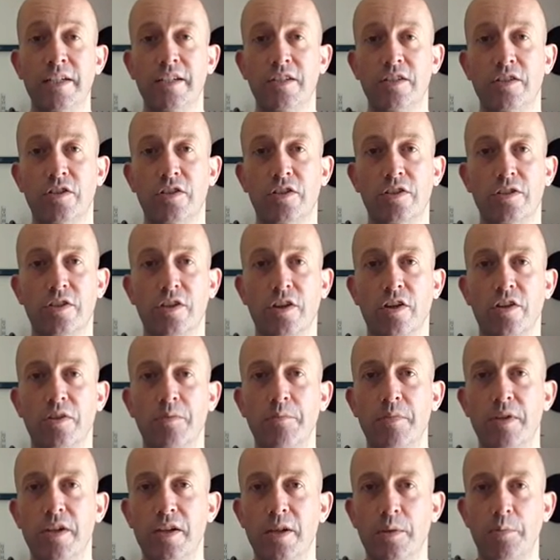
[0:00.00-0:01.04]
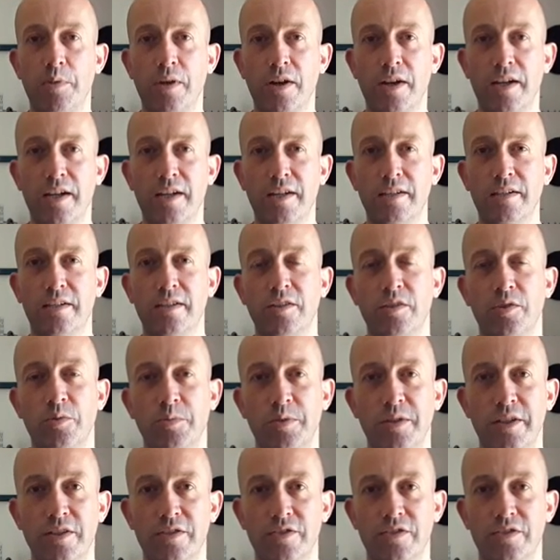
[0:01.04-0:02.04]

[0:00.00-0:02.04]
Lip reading: you can kind of manipulate it a little bit